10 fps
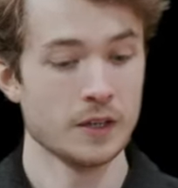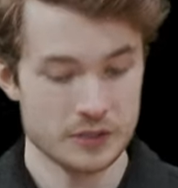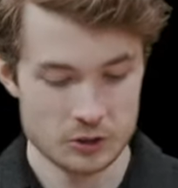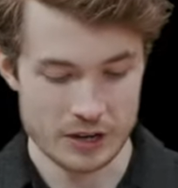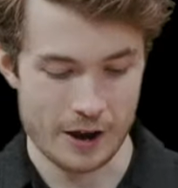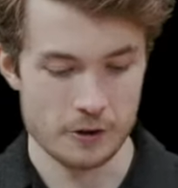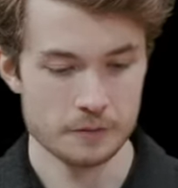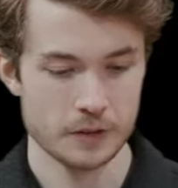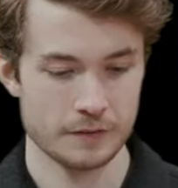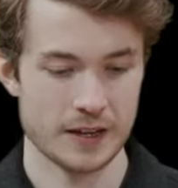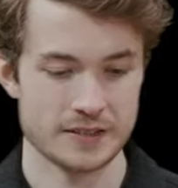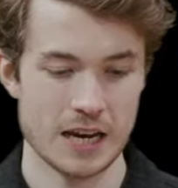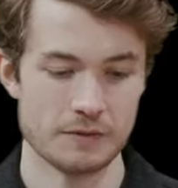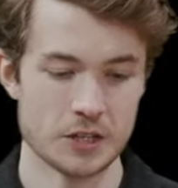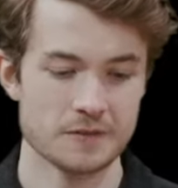So now, if I
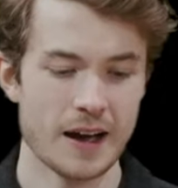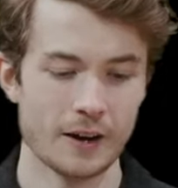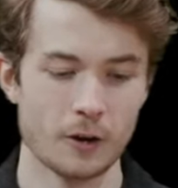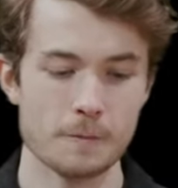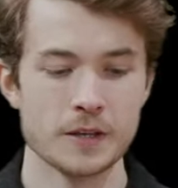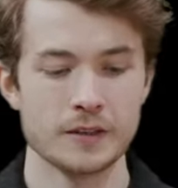save this file